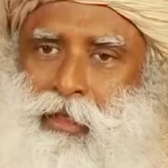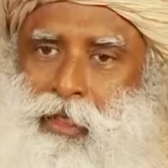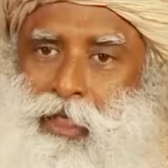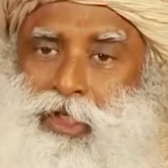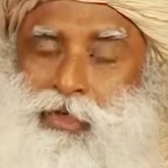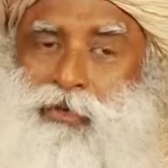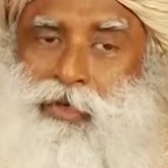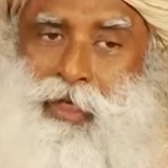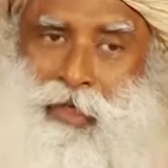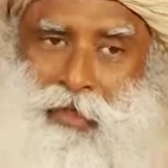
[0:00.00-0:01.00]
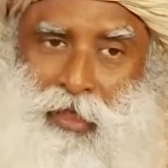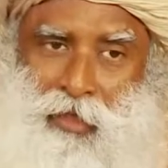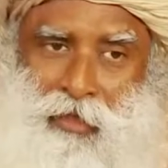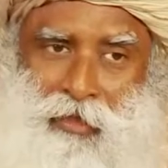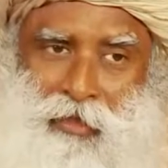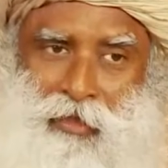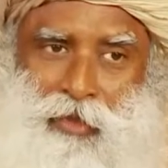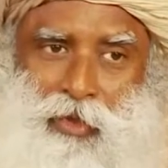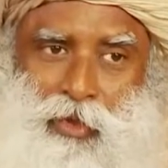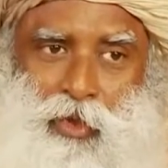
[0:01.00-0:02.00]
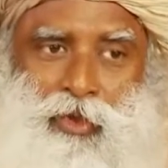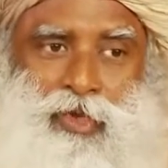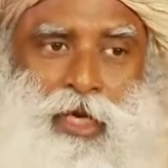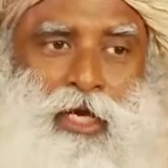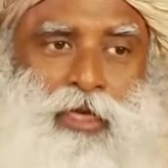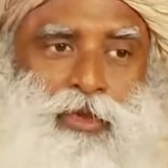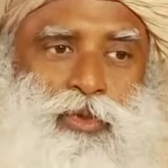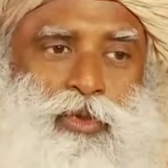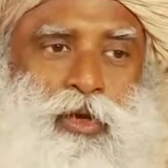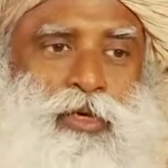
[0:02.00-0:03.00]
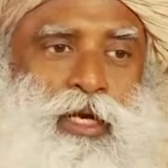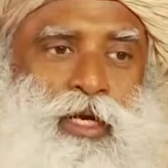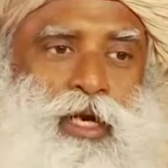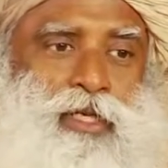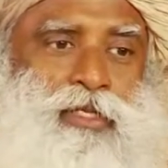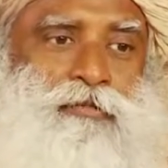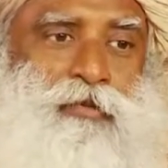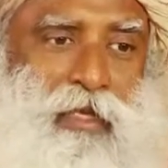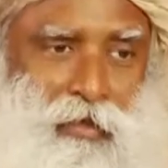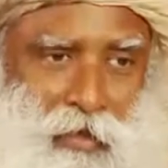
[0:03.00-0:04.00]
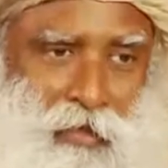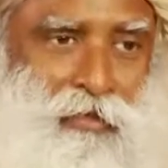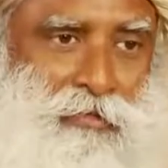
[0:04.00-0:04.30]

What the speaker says: Instead of the real thing, you're trying to concretize the fake thing.